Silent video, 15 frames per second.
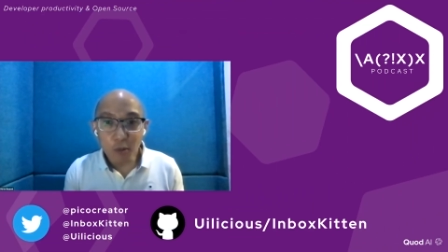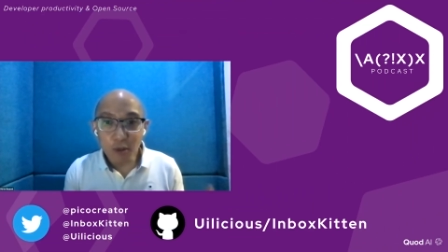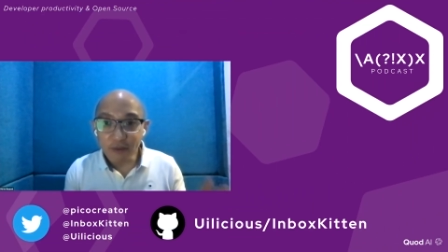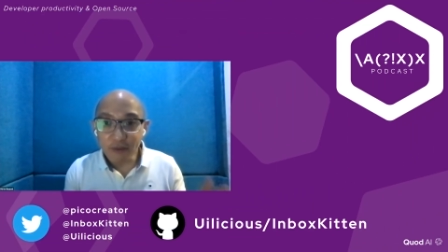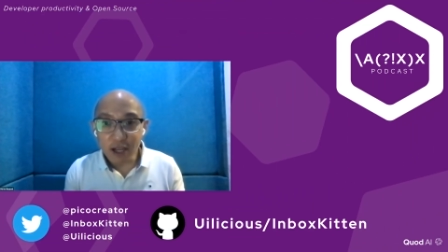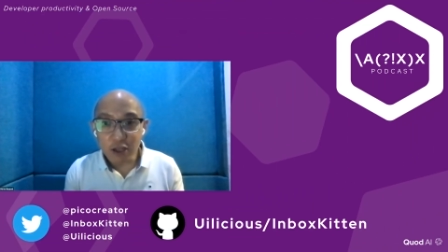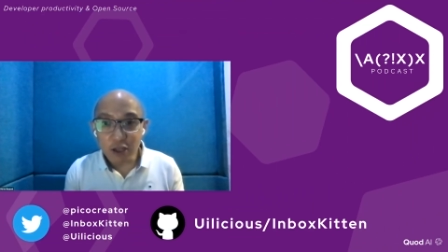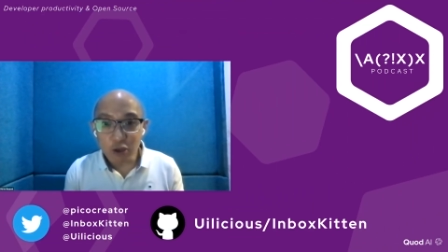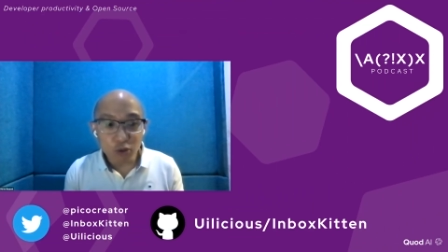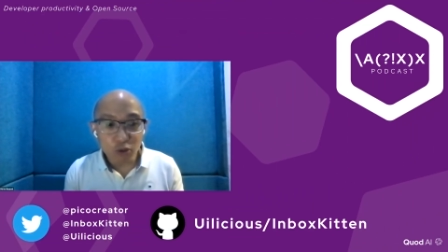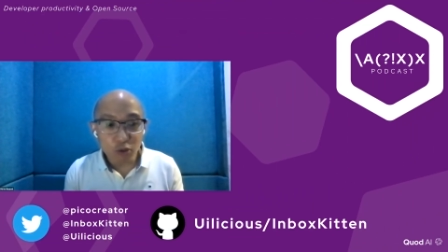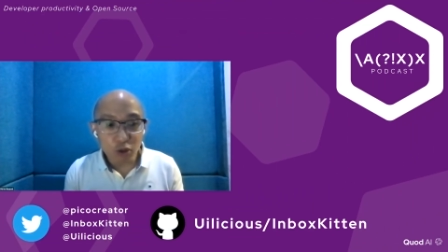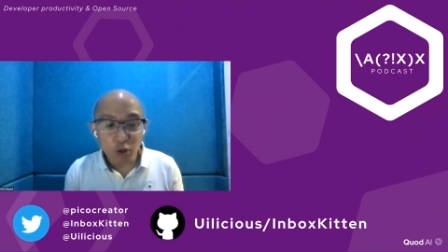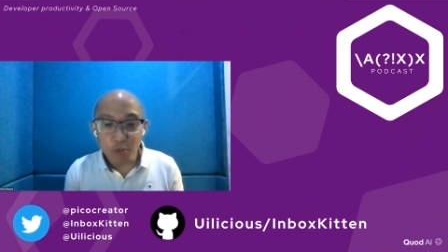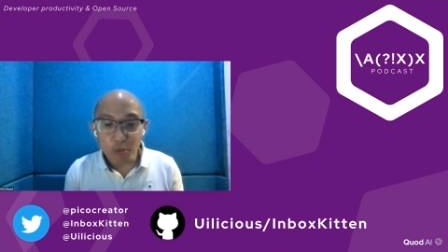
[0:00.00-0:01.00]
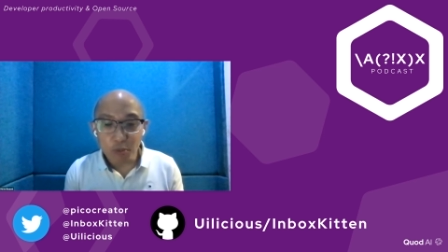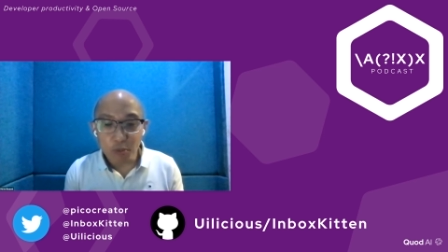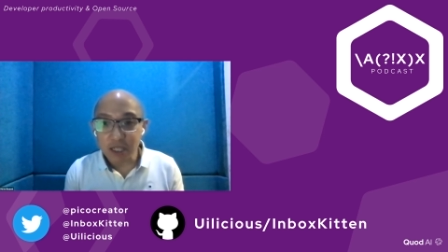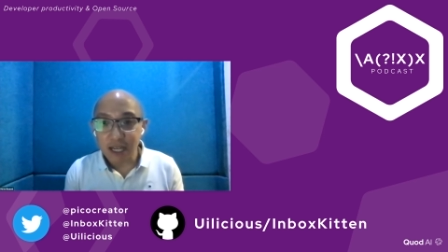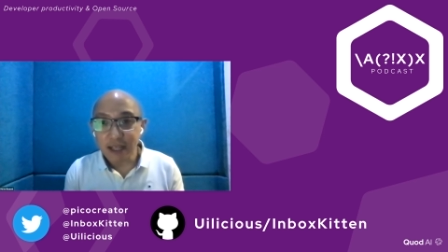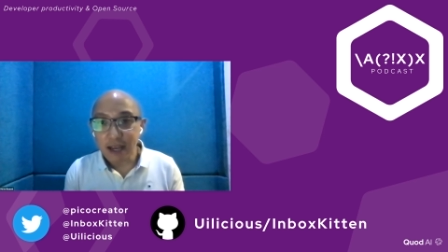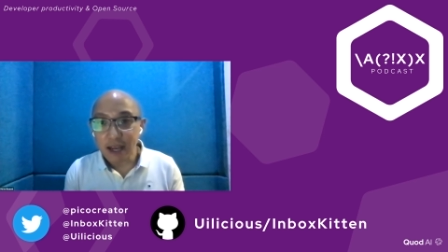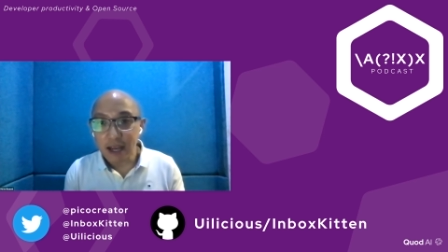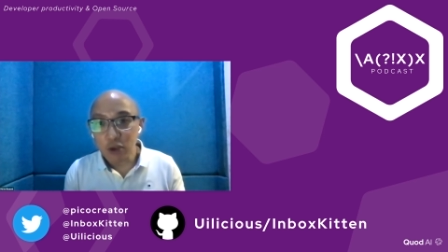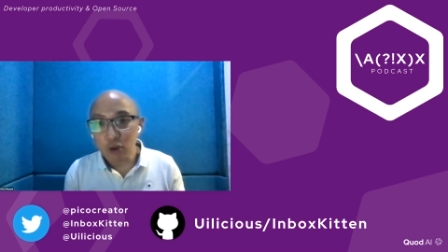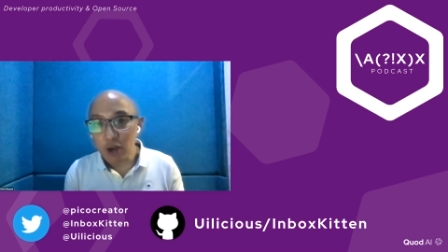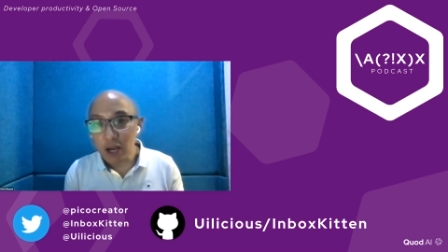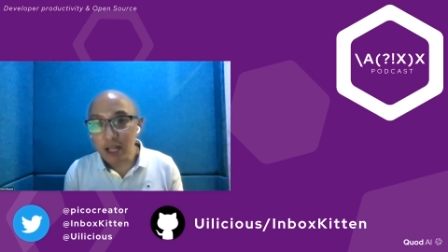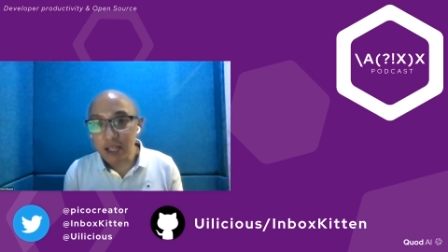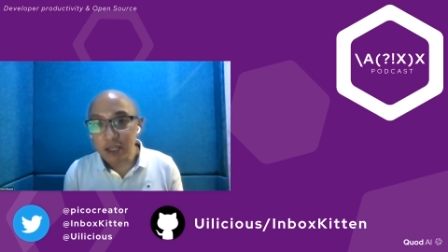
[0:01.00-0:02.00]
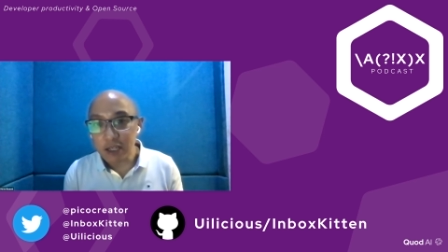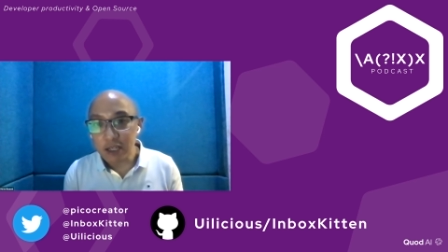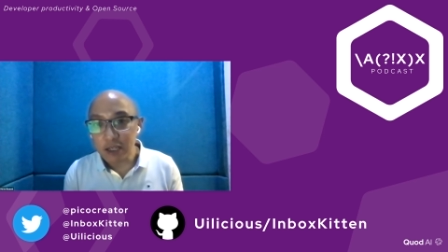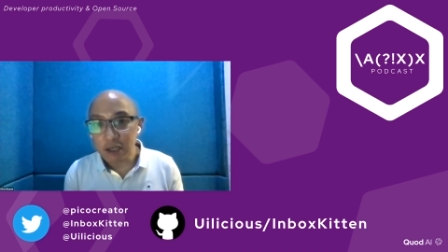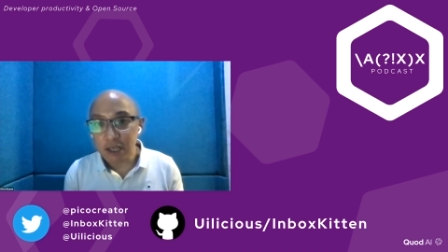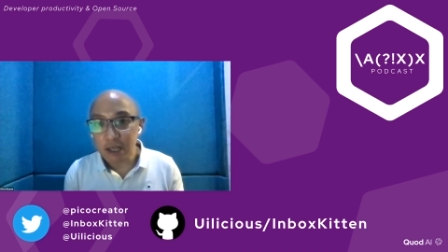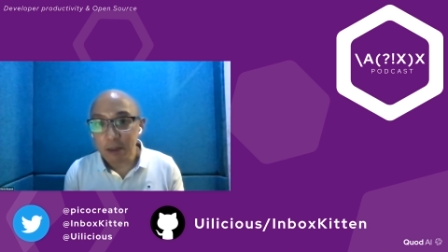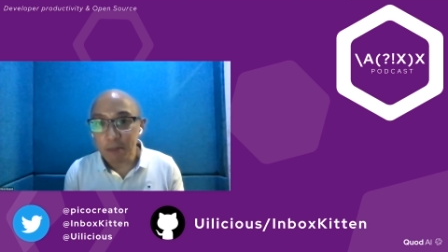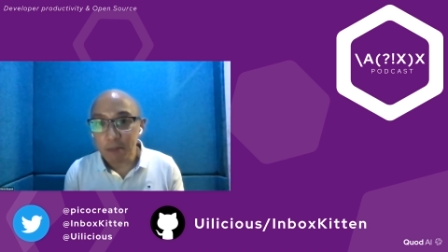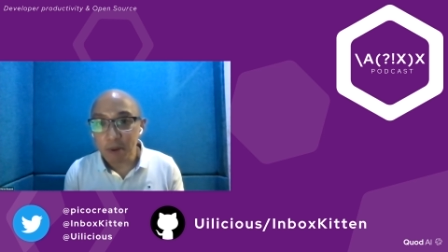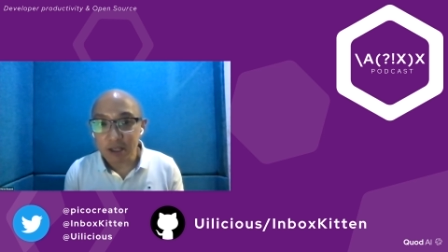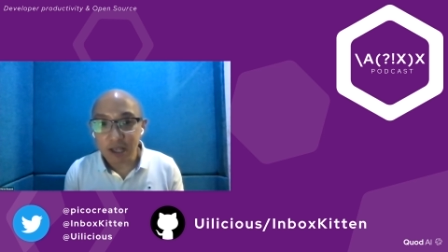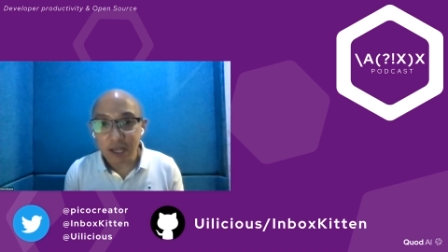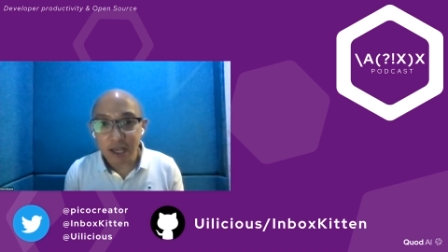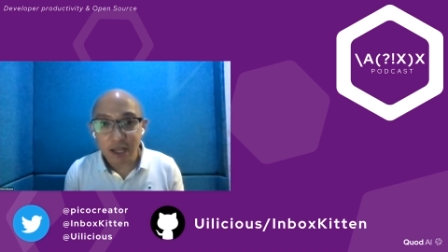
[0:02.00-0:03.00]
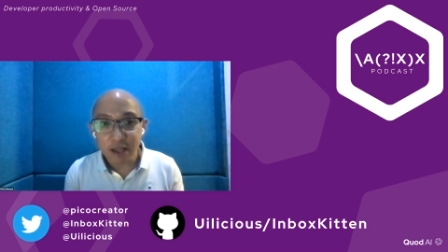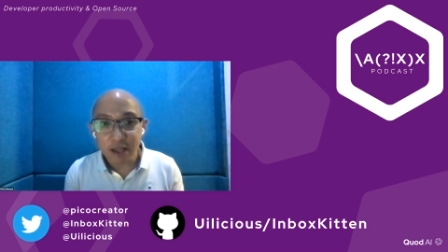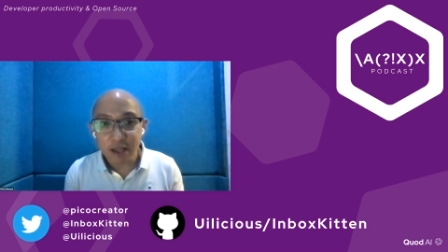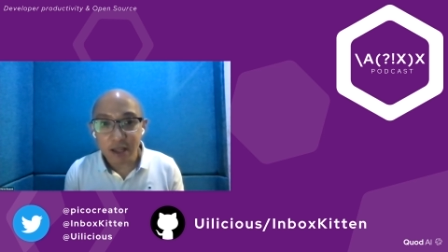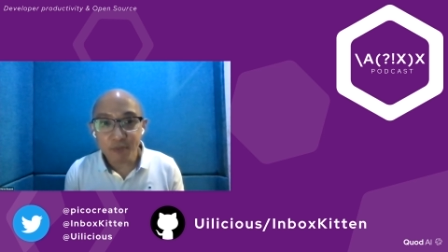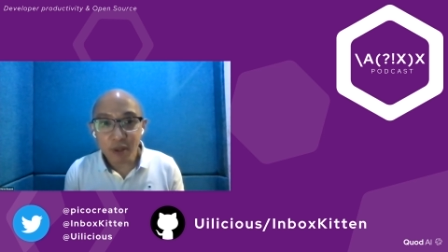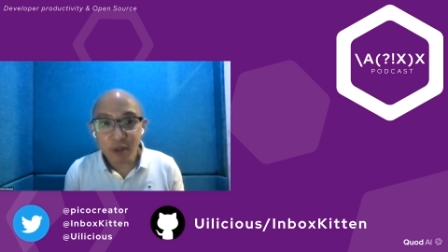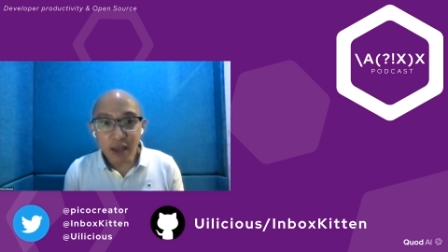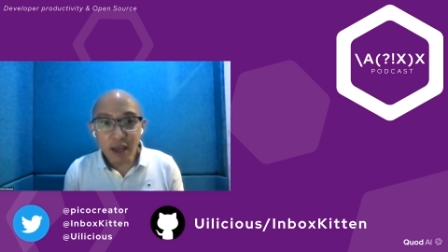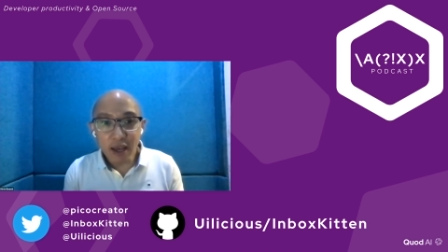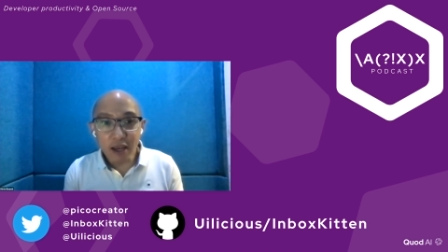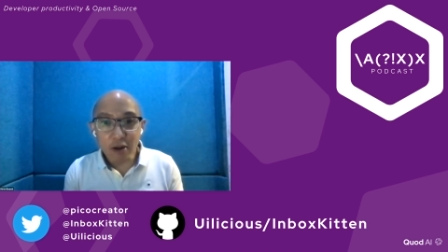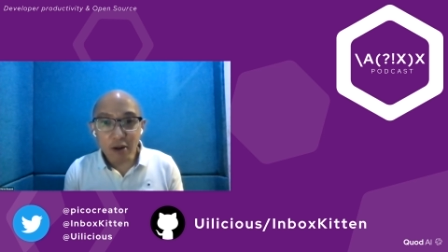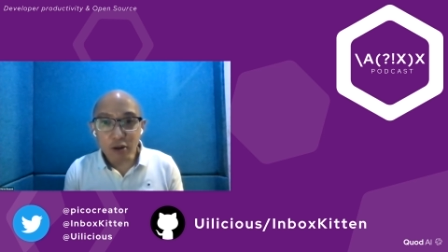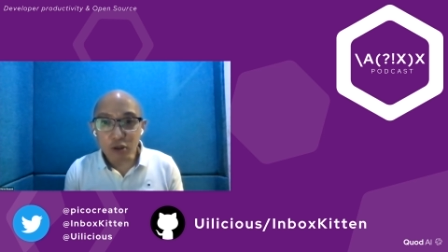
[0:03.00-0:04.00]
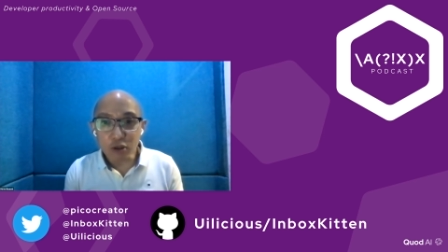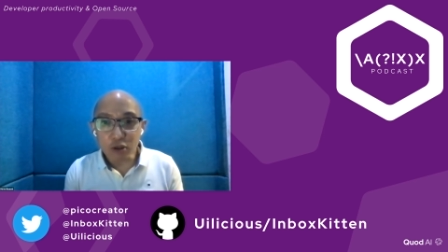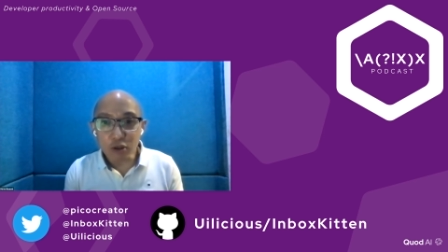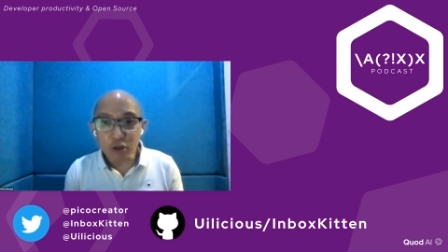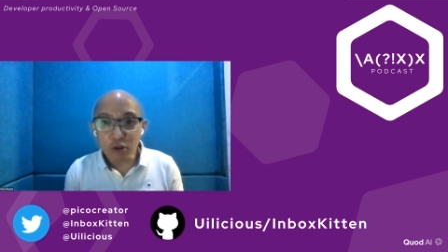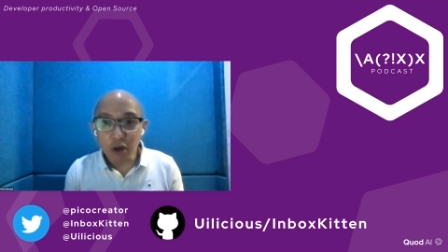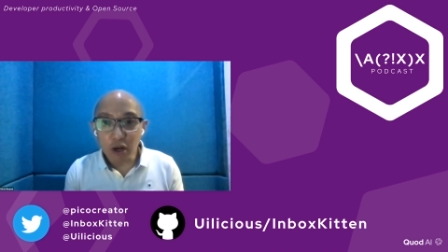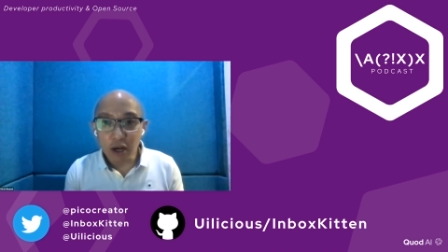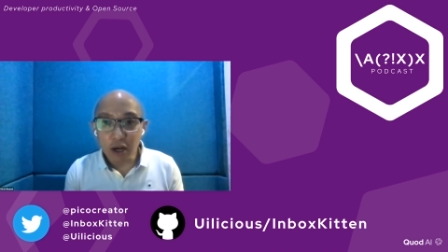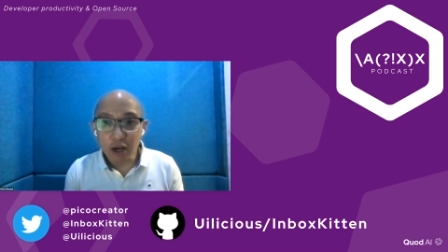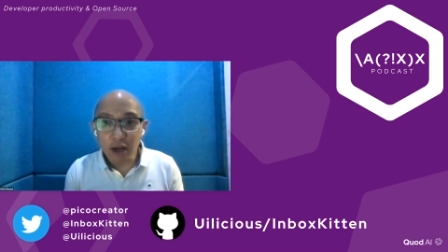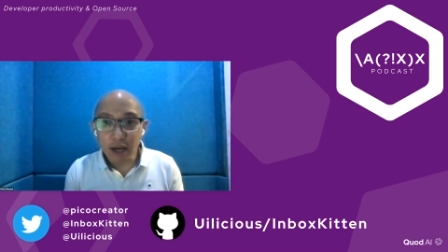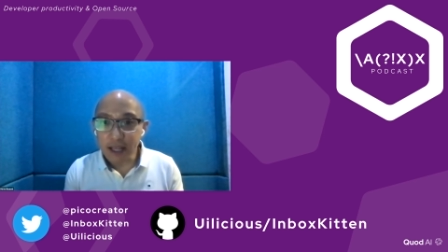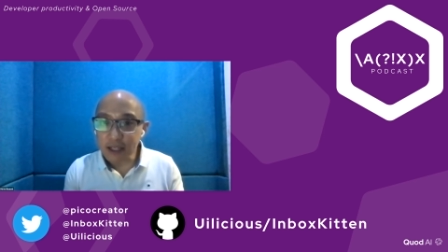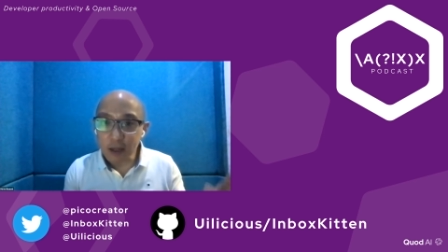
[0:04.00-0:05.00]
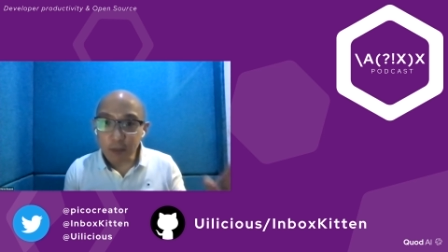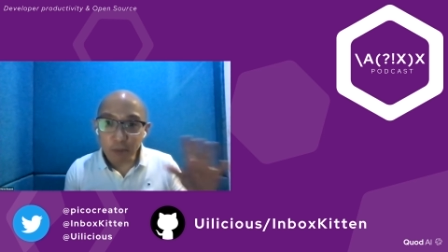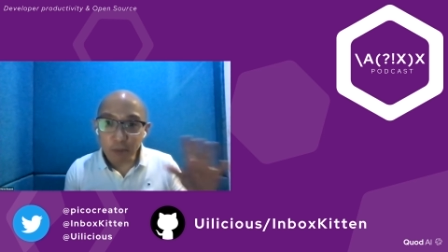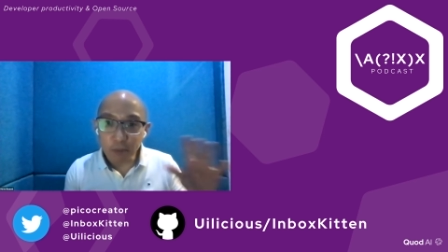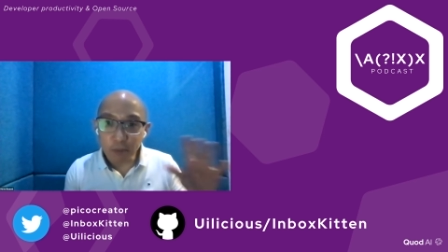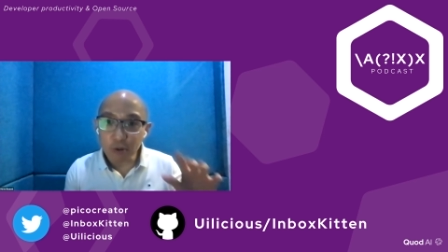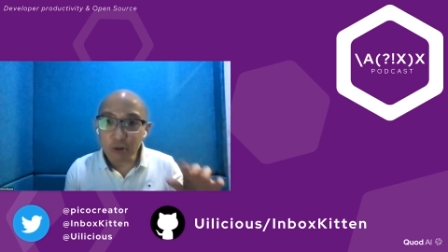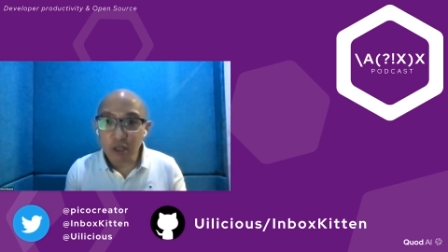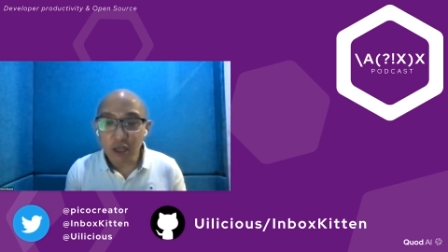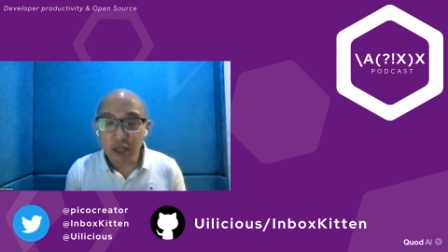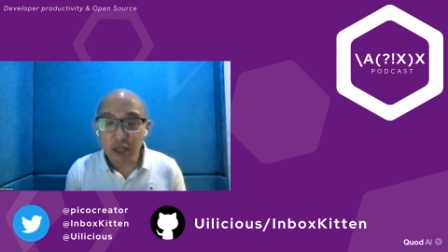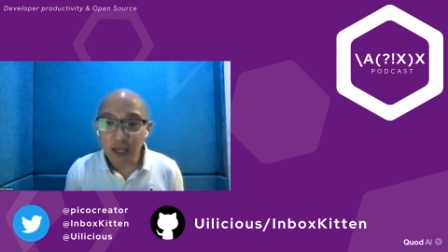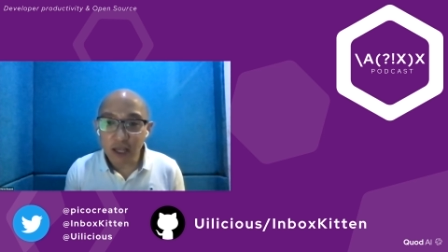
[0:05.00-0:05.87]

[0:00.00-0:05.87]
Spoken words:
we can find your project at Uilicious InboxKitten, and also I guess I'll post